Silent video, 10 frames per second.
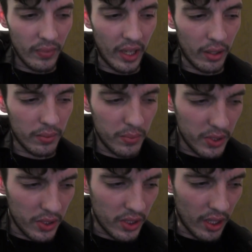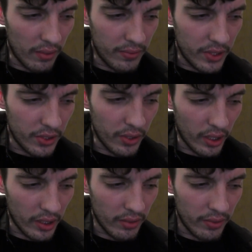you know,
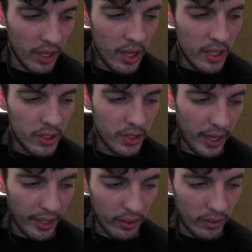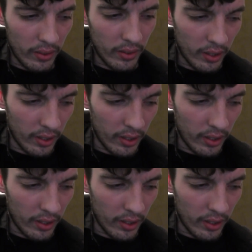self-destructive cycle,